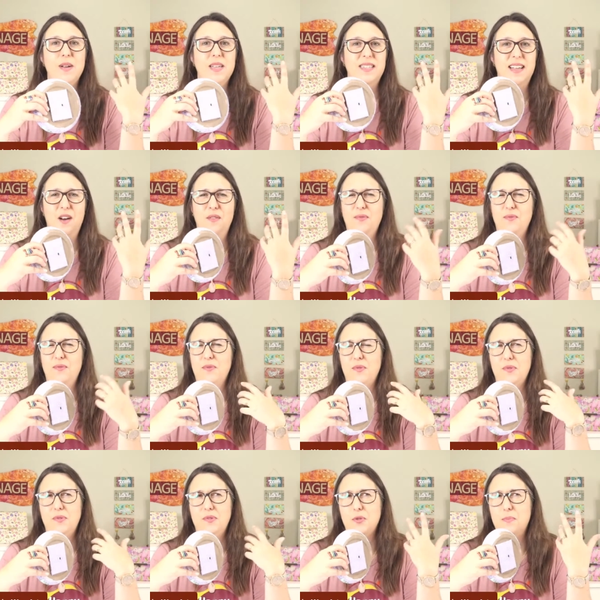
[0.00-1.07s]
myself
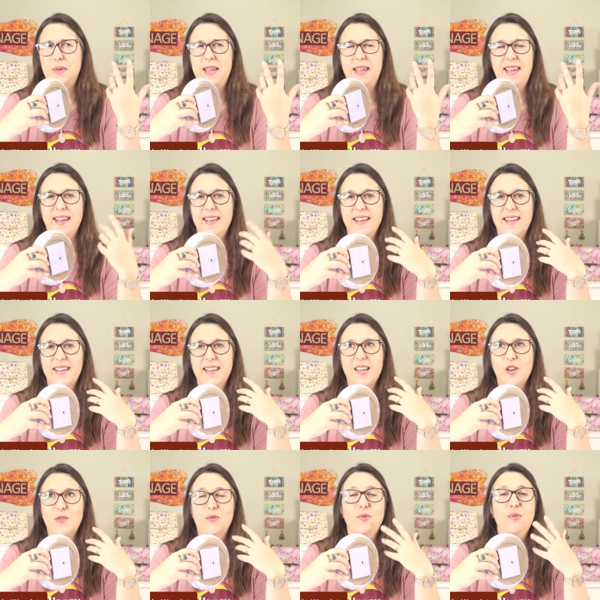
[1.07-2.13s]
for to be
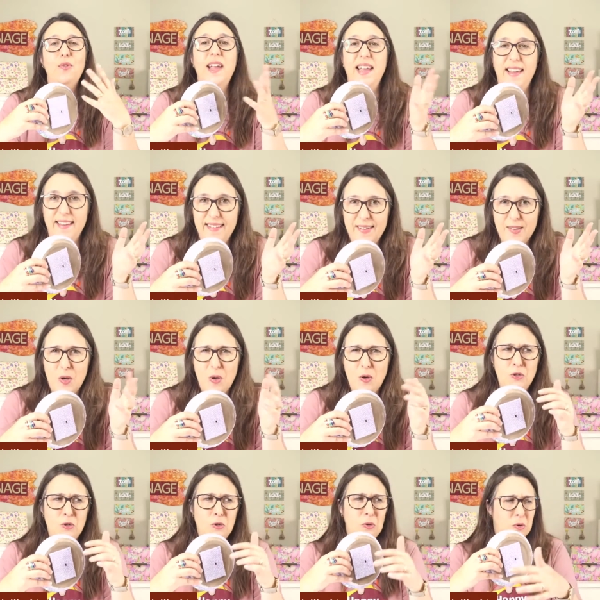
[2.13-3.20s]
free, you
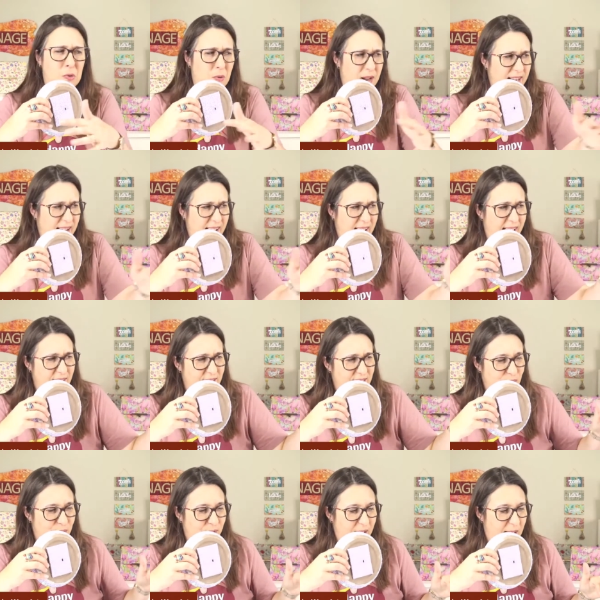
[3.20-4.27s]
know, to look what I have
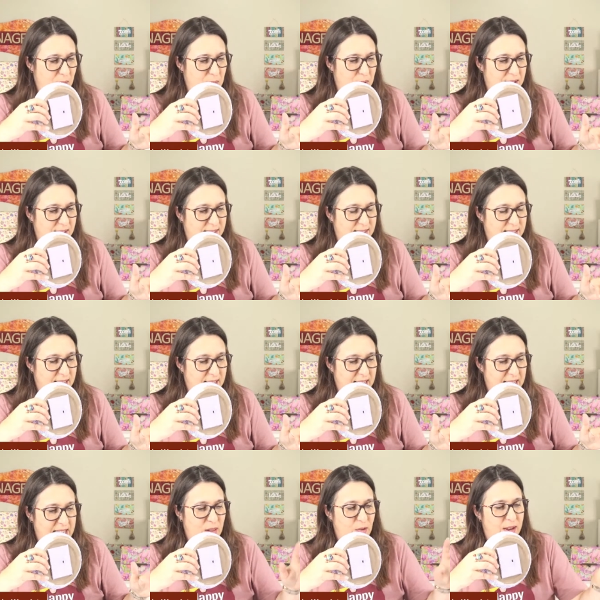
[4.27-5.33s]
in fabrics,
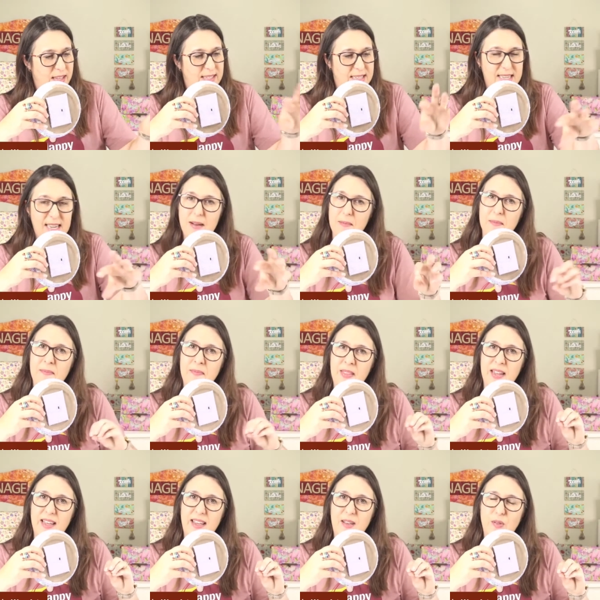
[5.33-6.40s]
look at some,
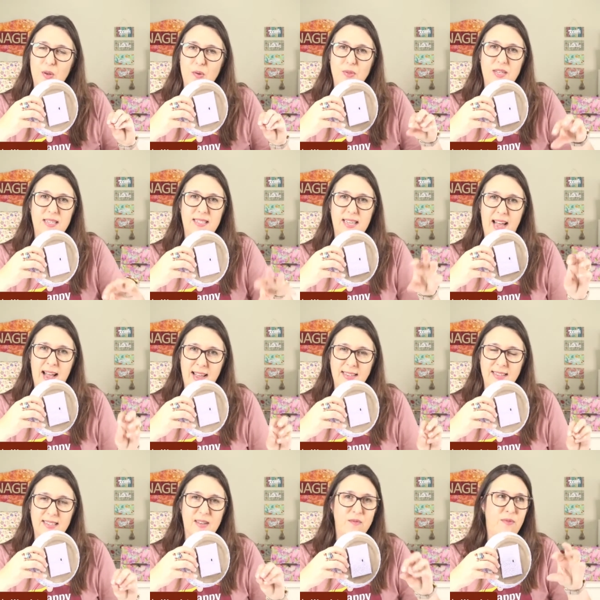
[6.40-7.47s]
you know,
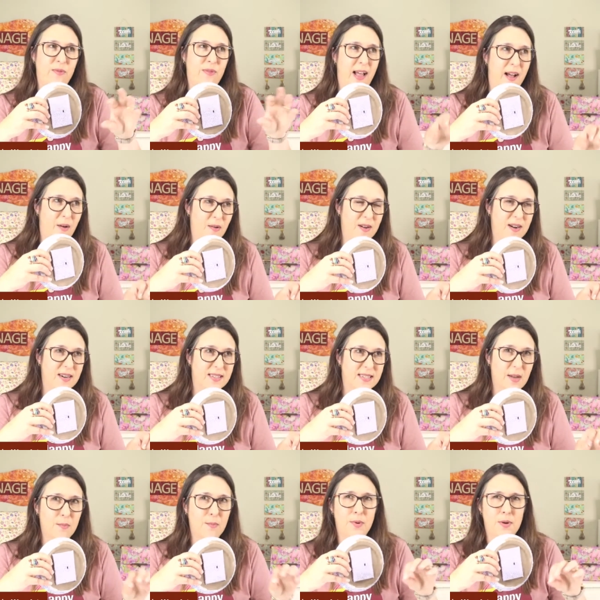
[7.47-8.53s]
design, some flowers,
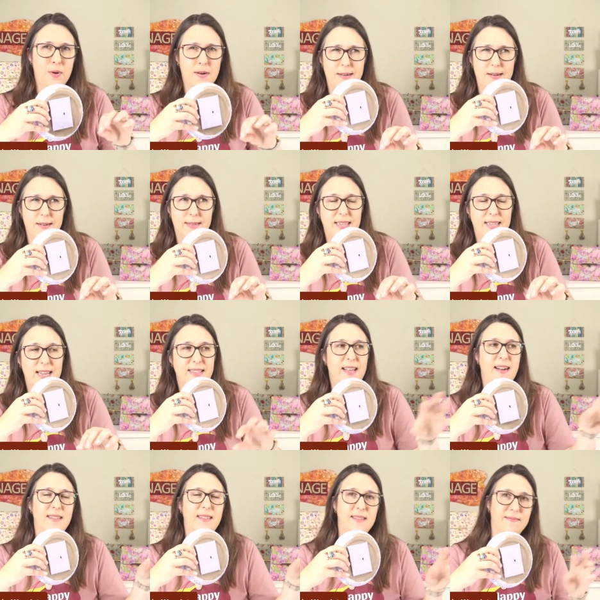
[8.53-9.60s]
some birds, and I
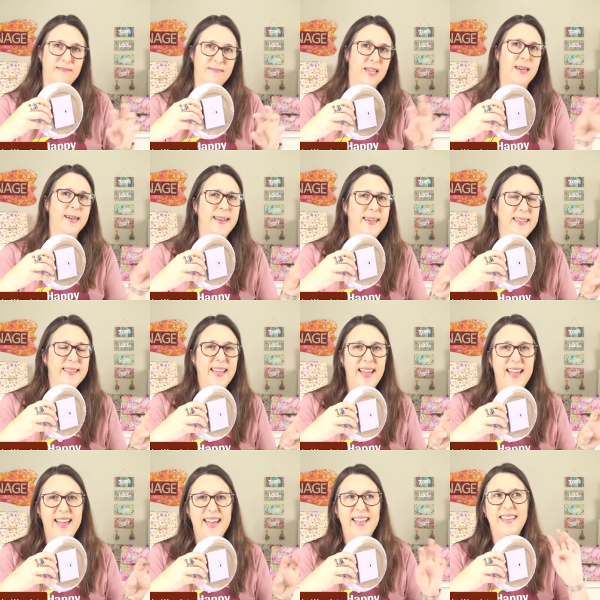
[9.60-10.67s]
start cutting
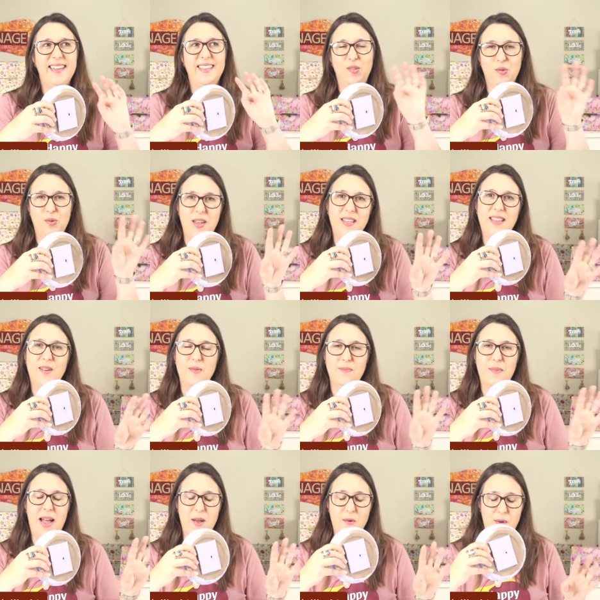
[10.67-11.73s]
them and doing the,
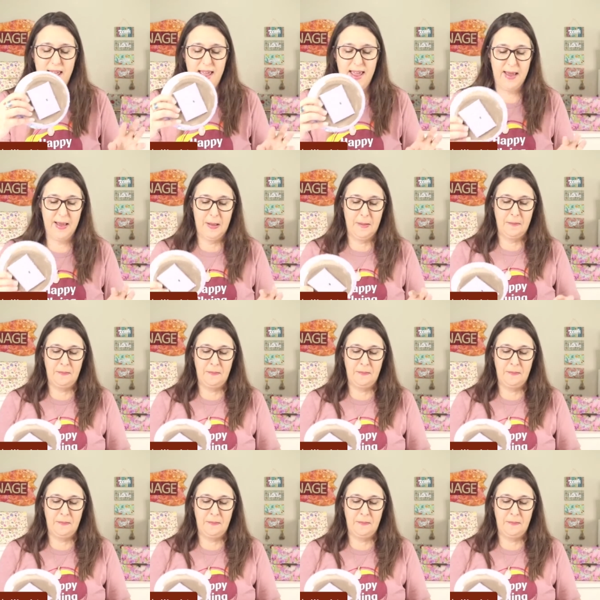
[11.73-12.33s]
my way.